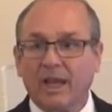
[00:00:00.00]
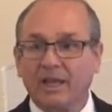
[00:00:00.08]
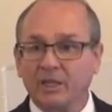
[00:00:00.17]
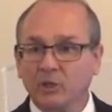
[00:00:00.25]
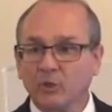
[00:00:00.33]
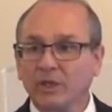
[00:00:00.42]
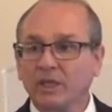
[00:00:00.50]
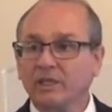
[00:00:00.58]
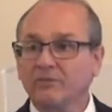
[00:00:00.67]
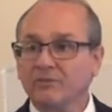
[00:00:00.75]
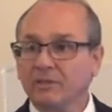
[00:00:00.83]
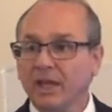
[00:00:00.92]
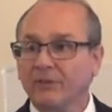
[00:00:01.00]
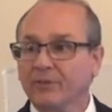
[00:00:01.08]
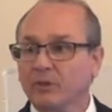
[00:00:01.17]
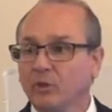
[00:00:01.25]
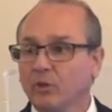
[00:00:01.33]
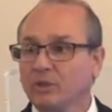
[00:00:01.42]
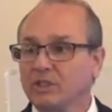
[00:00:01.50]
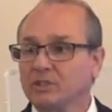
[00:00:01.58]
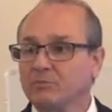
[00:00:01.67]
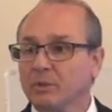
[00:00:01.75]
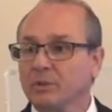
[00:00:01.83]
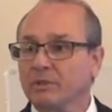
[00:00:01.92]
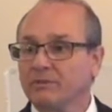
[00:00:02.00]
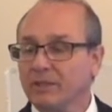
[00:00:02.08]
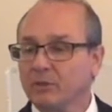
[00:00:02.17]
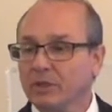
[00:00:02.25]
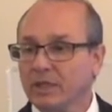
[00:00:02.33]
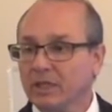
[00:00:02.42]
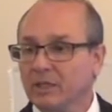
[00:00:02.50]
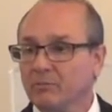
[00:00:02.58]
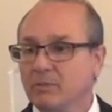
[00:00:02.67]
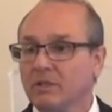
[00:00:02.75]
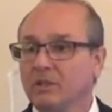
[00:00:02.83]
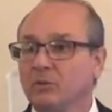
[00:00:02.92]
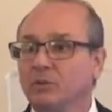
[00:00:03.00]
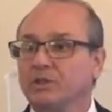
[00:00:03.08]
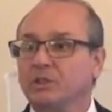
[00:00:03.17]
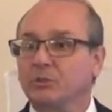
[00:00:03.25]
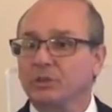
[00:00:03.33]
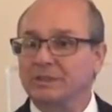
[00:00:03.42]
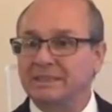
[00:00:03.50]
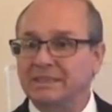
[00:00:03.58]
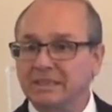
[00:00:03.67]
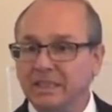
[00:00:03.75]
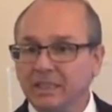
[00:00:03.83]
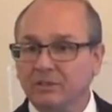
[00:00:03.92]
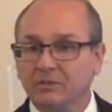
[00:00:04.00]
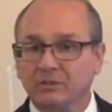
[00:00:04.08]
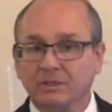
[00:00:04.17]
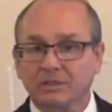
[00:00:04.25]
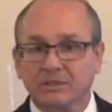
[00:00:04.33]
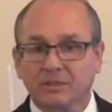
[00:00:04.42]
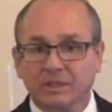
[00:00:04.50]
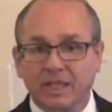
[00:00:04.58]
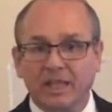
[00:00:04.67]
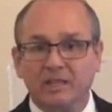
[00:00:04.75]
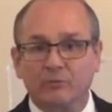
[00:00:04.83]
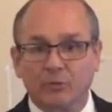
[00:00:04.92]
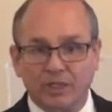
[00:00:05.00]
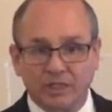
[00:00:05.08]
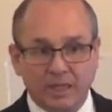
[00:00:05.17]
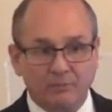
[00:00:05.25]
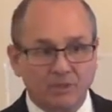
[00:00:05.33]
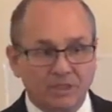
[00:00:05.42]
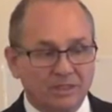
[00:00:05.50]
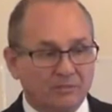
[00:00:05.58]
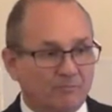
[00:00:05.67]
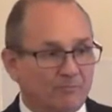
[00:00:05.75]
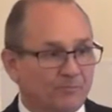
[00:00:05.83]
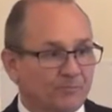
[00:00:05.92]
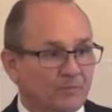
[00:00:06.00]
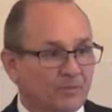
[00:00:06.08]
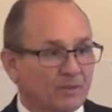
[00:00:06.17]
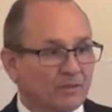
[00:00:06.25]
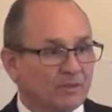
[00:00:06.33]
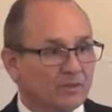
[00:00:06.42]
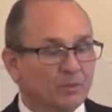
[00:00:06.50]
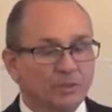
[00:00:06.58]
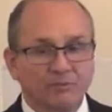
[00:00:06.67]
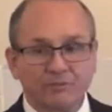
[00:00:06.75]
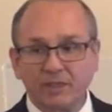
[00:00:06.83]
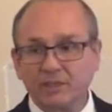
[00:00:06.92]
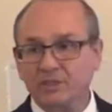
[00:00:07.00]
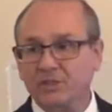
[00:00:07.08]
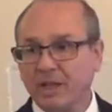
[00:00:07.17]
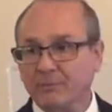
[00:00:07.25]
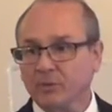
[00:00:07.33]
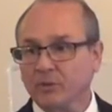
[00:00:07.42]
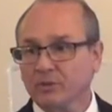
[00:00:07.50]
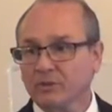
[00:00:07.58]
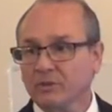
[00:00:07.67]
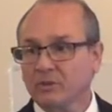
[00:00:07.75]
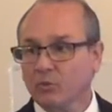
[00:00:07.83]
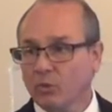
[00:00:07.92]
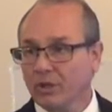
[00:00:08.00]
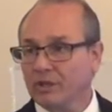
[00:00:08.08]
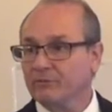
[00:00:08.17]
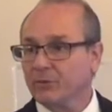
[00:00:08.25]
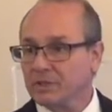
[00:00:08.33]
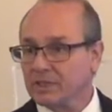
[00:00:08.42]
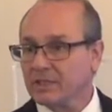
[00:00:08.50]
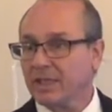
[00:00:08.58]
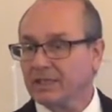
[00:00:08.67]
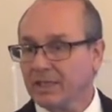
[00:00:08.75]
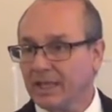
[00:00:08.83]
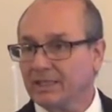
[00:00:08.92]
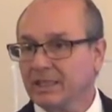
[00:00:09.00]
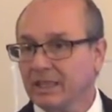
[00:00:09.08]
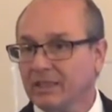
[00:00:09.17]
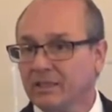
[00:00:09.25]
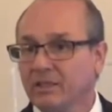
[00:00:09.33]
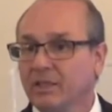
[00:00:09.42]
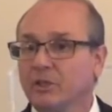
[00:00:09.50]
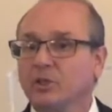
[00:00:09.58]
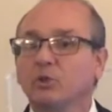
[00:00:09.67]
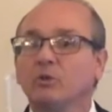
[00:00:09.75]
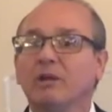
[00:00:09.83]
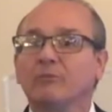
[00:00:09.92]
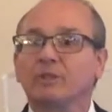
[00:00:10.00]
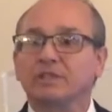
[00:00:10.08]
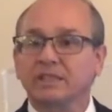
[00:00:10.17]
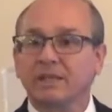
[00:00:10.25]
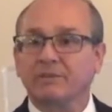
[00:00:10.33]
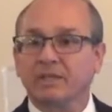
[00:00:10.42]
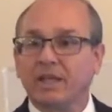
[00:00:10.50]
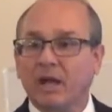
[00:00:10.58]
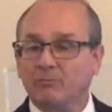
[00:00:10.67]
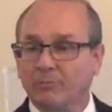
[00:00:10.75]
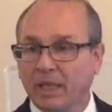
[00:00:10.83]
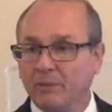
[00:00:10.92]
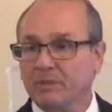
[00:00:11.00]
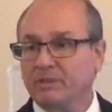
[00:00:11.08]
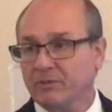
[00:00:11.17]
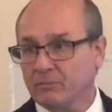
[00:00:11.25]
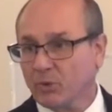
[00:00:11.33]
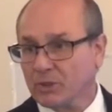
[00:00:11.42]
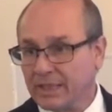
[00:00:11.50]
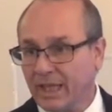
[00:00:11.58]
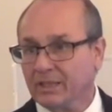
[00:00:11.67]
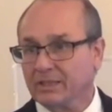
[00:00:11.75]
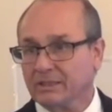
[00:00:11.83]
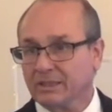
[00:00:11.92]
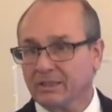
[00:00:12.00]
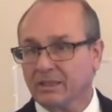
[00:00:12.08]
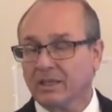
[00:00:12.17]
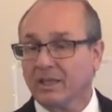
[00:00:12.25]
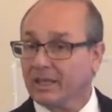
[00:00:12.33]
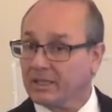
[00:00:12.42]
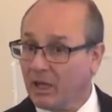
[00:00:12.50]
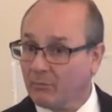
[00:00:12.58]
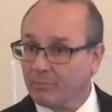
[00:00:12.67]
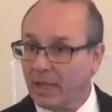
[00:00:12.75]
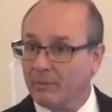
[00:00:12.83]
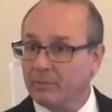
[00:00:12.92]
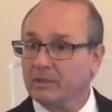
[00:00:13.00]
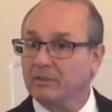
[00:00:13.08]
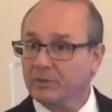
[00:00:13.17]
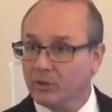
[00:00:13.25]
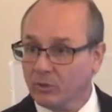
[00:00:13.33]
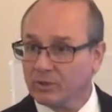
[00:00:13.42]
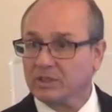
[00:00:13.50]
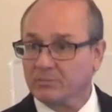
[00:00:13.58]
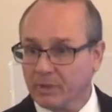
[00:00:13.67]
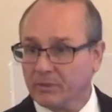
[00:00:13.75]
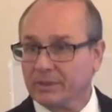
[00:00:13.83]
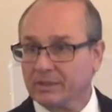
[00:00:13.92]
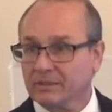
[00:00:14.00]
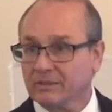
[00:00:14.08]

And grieve not the Holy Spirit of Elohim, which you were sealed unto the day of redemption. So in Ephesians chapter 1, verses 10 to 18, you have received a down payment of immortality, a down payment of the Holy Spirit.